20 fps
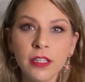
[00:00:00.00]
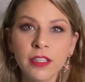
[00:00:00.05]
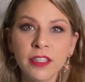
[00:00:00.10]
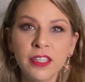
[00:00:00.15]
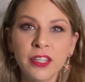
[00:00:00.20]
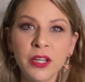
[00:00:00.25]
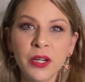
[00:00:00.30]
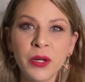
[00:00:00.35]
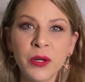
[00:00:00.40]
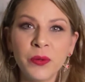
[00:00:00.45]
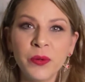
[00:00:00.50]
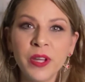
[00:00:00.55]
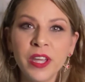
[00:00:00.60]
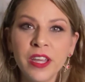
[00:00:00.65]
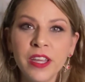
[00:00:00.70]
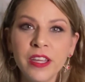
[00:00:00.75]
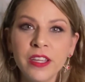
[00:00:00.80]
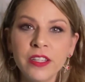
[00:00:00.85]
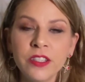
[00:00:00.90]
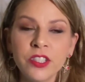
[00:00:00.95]
you know,
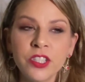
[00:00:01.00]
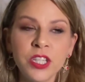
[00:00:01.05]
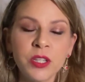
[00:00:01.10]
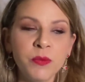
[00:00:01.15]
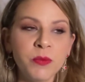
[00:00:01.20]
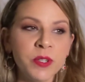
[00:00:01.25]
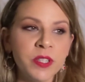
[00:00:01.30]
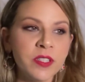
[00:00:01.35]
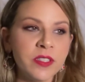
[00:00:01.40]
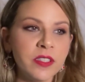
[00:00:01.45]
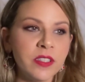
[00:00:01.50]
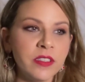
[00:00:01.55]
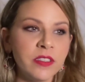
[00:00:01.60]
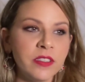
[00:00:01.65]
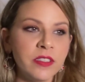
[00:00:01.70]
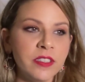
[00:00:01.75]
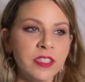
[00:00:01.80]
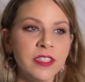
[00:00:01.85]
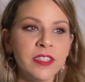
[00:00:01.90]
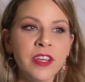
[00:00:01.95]
she was
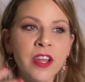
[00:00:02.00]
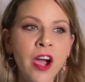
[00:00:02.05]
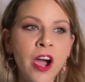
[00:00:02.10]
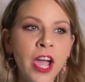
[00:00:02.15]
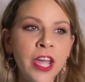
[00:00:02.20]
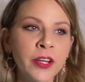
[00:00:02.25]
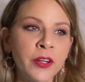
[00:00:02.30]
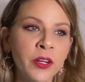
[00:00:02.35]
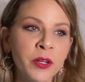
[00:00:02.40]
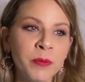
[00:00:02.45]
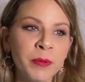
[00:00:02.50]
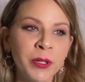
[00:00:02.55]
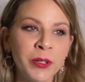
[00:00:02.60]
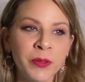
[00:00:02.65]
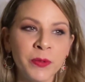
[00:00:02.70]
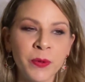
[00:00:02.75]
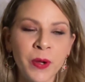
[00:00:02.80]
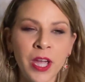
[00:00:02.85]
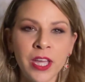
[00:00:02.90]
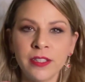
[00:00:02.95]
denied her
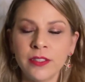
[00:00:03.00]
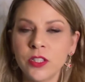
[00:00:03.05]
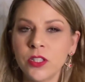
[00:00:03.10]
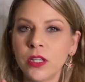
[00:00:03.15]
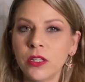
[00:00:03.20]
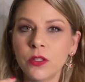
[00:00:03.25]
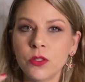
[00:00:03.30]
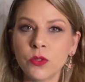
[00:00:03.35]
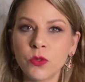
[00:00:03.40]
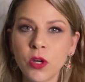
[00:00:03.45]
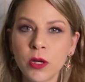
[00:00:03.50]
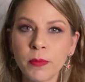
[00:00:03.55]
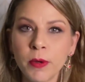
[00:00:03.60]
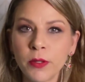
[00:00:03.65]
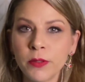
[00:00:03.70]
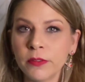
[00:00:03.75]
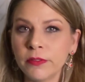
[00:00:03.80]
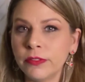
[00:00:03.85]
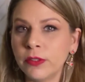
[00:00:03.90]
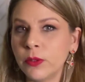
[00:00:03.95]
birthright and she had to scrub
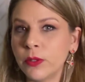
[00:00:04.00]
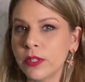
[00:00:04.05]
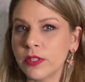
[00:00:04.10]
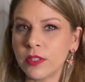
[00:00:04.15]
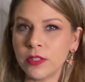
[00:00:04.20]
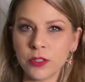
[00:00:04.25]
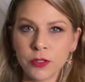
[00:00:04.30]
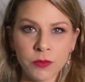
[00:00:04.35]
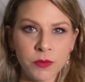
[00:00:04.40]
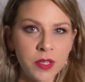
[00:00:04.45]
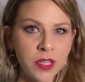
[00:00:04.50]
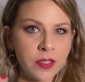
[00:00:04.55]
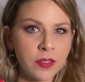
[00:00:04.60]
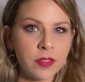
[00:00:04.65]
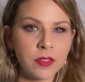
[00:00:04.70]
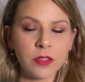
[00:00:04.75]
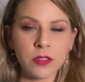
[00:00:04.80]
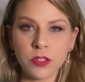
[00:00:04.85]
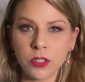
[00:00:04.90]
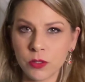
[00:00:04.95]
all the floors and do
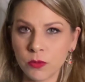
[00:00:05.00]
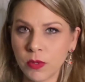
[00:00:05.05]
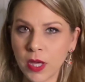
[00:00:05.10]
this and do